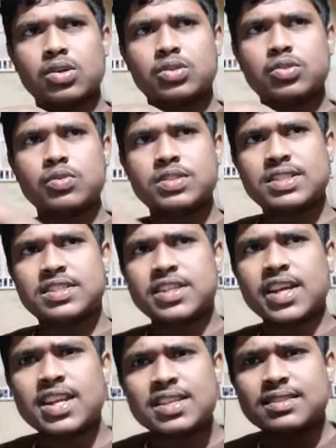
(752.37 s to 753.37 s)
So
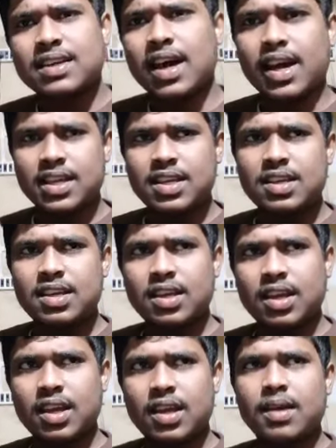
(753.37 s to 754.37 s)
strain is high
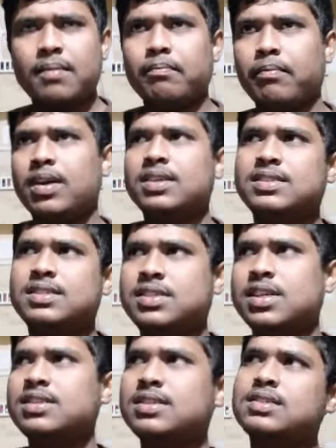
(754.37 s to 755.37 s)
but
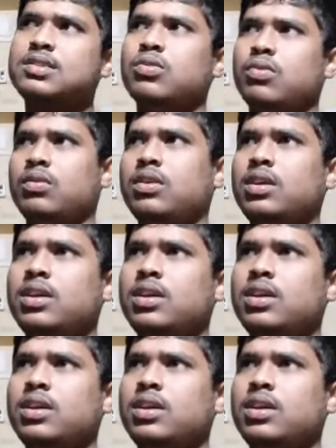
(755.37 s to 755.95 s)
stress is low.